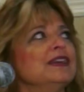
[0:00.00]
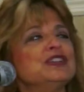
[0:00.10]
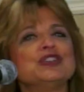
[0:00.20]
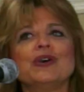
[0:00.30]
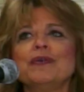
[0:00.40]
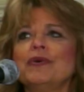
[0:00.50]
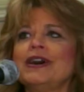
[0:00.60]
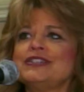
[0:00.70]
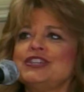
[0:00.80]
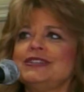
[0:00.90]
so I
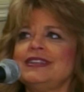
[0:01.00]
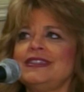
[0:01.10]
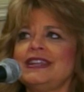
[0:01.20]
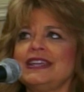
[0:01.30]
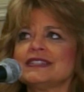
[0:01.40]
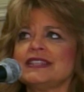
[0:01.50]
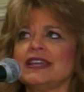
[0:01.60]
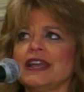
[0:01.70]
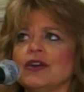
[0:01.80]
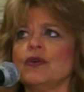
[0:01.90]
watch it, and then the next
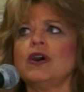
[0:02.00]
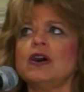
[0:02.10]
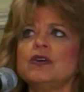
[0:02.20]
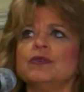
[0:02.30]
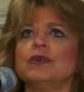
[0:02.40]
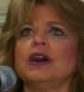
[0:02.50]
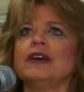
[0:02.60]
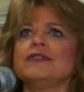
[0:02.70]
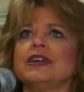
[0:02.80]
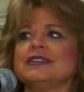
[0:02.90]
thing I go, oh,
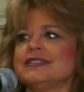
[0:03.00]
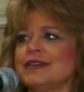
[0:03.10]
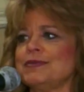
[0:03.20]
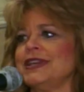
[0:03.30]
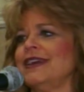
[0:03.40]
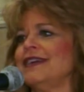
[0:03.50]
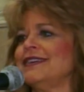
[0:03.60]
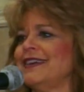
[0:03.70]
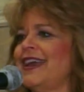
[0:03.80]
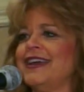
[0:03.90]
I've got a stomach
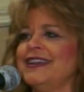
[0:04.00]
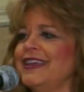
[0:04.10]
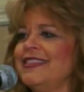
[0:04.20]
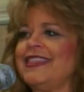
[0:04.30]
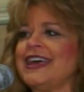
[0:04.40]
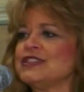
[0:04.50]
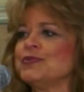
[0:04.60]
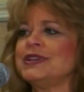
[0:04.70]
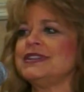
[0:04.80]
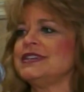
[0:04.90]
ache. And that's
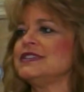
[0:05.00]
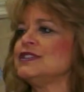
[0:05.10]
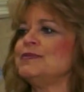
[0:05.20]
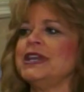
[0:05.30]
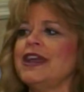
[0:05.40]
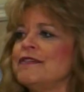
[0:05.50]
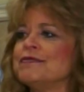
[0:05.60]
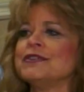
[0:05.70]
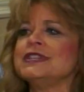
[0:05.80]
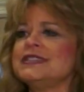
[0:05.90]
what it does to me
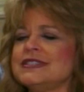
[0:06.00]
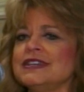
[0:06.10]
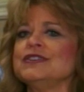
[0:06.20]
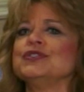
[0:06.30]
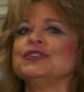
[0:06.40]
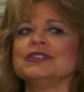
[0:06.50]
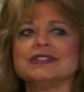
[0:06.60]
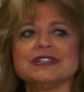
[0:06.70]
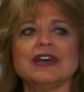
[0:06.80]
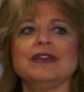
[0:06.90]
every single
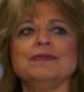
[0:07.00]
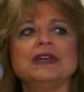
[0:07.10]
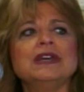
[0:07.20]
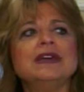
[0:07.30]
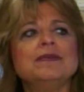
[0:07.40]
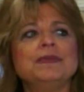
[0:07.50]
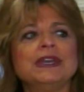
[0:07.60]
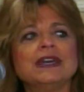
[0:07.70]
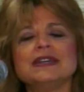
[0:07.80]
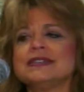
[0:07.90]
time.
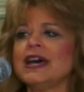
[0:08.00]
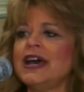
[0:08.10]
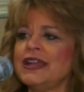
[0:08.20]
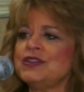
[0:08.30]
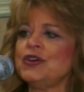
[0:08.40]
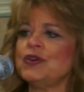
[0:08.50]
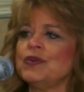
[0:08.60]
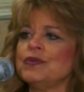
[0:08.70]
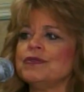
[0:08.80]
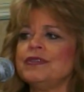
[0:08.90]
Because I
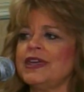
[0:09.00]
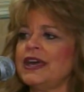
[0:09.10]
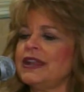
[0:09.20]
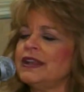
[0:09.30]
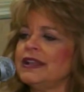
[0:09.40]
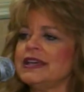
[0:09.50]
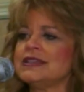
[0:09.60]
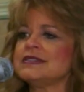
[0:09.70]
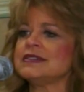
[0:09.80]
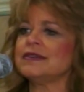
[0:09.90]
know that
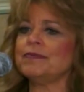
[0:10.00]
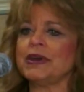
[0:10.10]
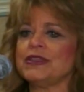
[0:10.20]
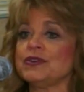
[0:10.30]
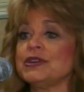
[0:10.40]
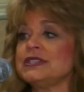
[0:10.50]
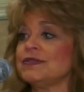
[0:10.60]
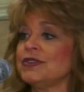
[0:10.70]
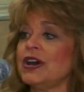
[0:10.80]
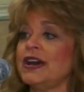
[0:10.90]
unless, by the grace
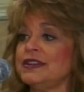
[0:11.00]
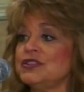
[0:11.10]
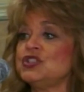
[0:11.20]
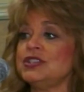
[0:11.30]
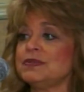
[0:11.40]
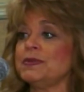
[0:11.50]
of God, she's